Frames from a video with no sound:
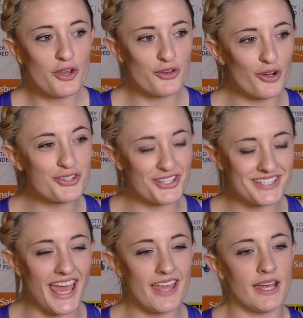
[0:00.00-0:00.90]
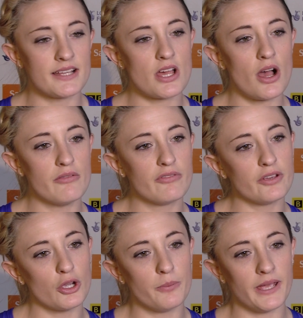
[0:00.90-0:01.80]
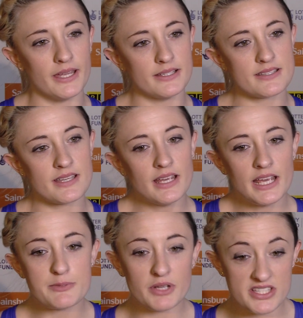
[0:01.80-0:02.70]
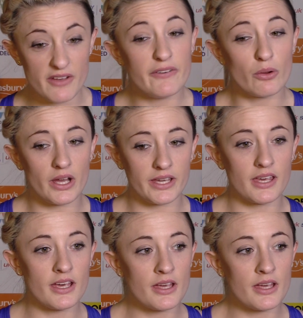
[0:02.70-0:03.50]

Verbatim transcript: not just getting that time for Europeans is because I feel like